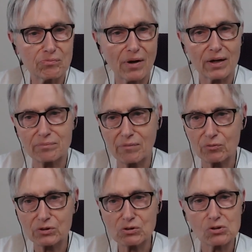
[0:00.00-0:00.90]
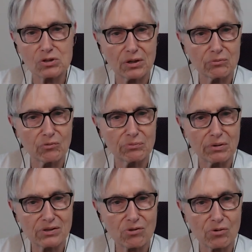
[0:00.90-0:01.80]
My research team would
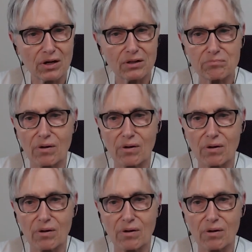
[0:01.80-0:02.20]
be thrilled.